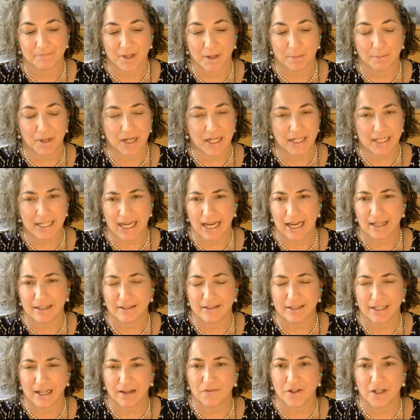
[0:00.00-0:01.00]
But yeah,
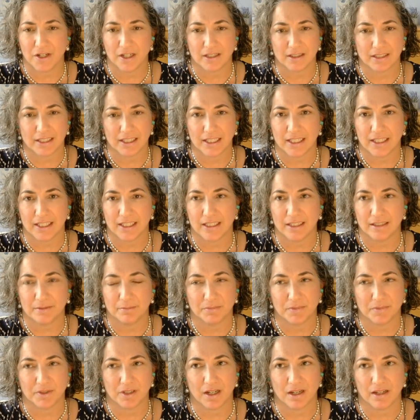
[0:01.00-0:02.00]
definitely
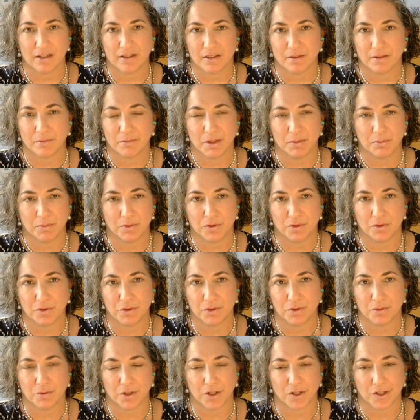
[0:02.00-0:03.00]
tons of people
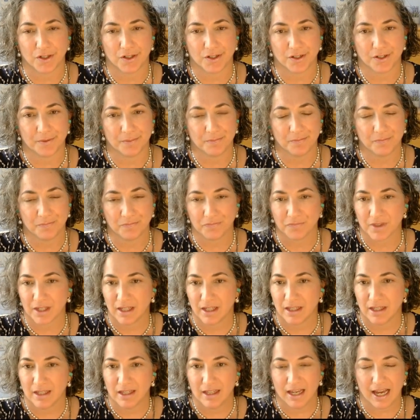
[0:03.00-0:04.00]
who were
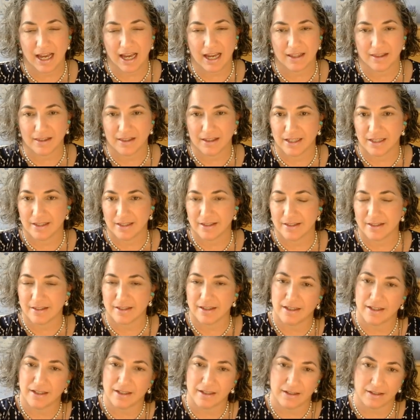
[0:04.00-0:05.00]
athletes
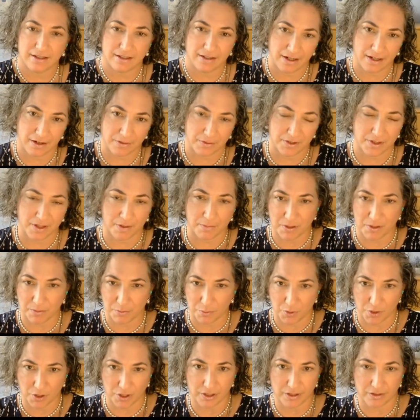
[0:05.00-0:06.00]
and, some
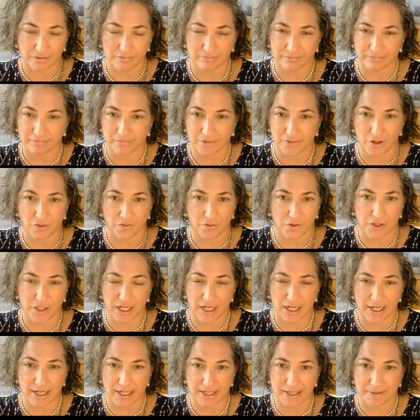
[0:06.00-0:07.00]
sport over
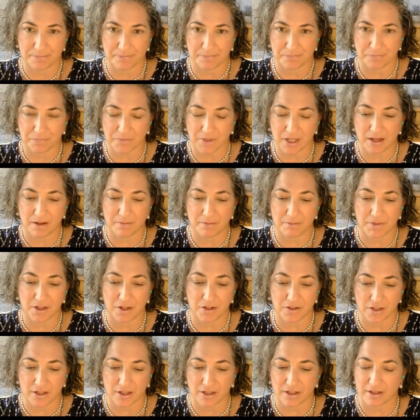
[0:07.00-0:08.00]
time.
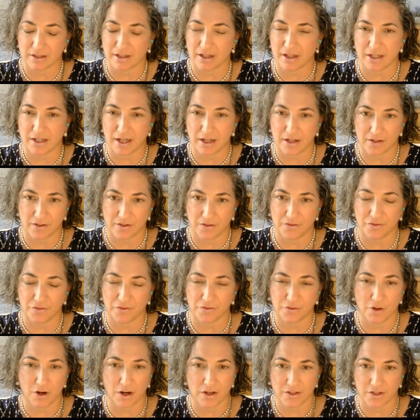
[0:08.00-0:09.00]
There's a ton
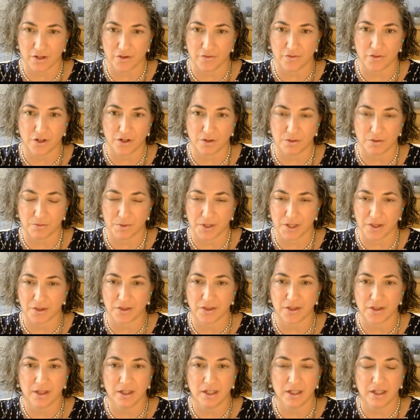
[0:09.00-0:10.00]
of crossover
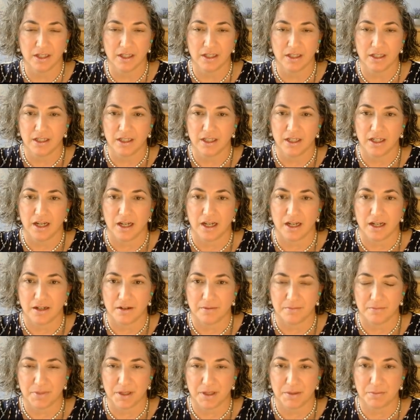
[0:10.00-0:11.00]
with
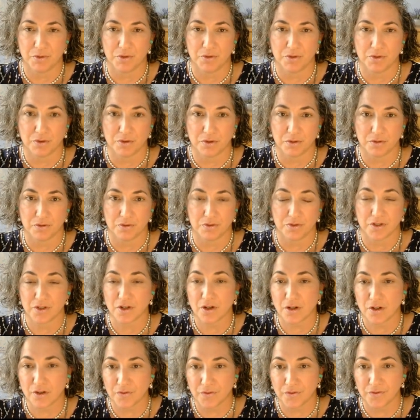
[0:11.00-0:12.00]
people who
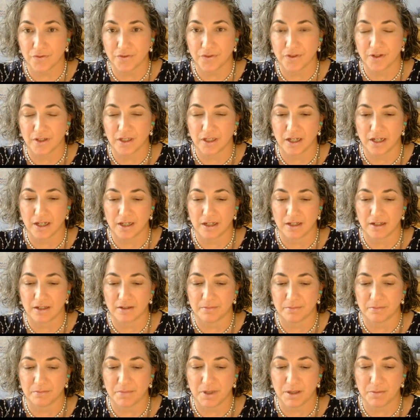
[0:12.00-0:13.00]
surf,
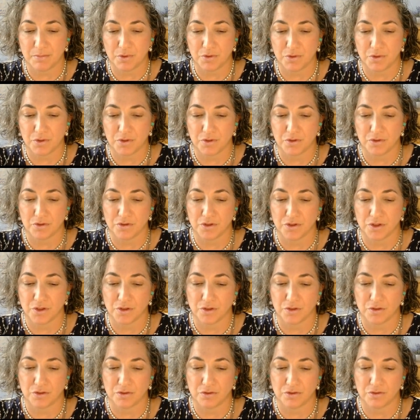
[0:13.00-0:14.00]
people who
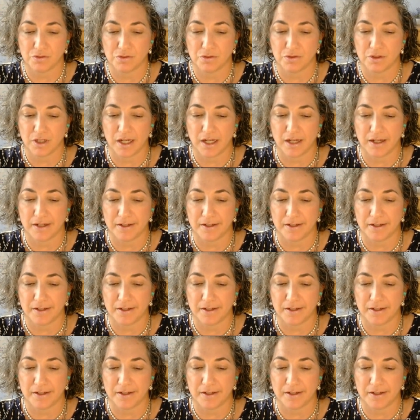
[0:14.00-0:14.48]
do